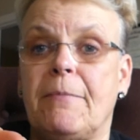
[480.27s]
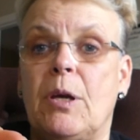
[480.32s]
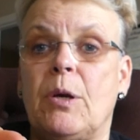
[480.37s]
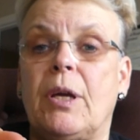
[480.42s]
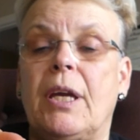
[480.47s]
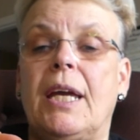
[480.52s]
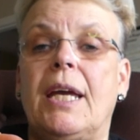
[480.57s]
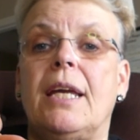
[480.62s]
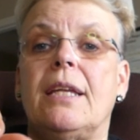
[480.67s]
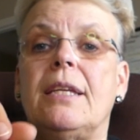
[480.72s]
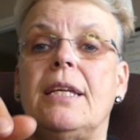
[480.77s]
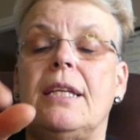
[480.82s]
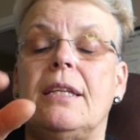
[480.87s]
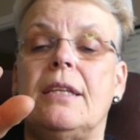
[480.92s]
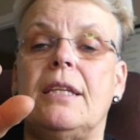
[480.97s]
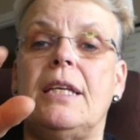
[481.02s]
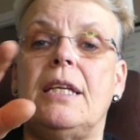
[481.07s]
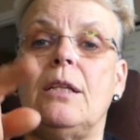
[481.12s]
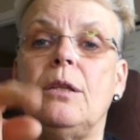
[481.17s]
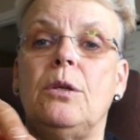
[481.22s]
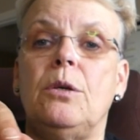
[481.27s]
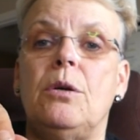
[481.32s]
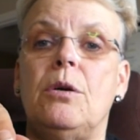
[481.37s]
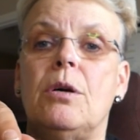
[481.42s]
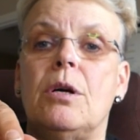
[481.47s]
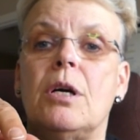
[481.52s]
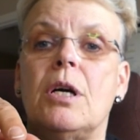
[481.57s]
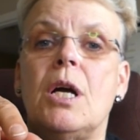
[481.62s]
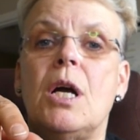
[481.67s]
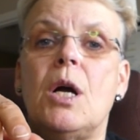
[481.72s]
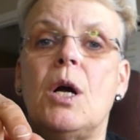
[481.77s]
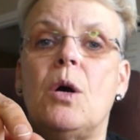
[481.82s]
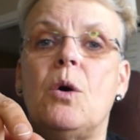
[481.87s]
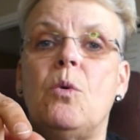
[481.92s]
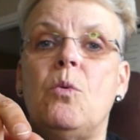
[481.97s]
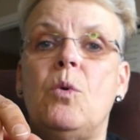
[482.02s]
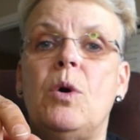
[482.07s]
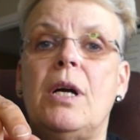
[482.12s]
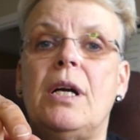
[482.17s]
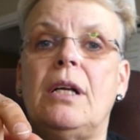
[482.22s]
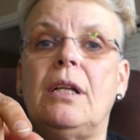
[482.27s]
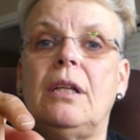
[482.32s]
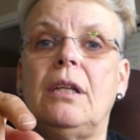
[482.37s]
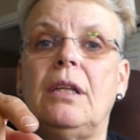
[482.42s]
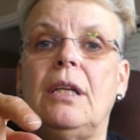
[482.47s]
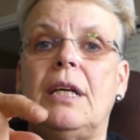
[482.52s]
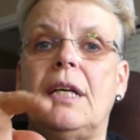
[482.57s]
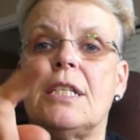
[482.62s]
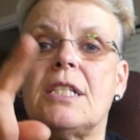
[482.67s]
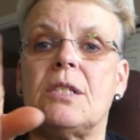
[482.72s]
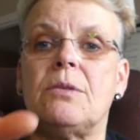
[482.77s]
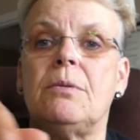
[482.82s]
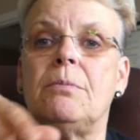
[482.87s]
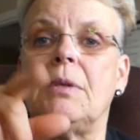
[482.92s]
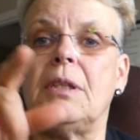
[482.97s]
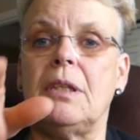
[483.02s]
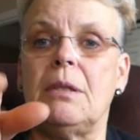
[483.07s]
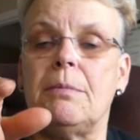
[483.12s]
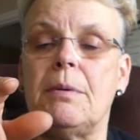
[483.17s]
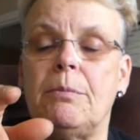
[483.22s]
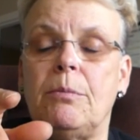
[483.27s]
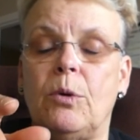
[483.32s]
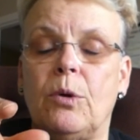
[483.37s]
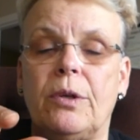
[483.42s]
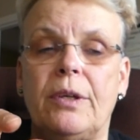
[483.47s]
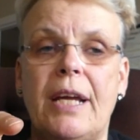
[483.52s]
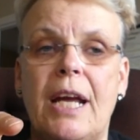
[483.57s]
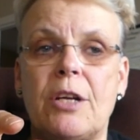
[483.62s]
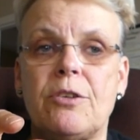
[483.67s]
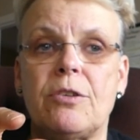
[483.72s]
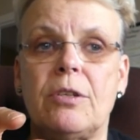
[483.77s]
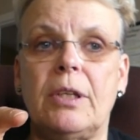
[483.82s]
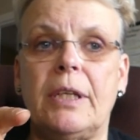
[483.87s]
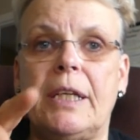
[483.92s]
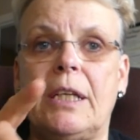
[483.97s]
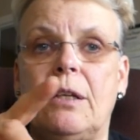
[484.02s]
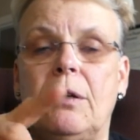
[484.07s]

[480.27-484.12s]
Okay, the lure will swim a little bit more naturally,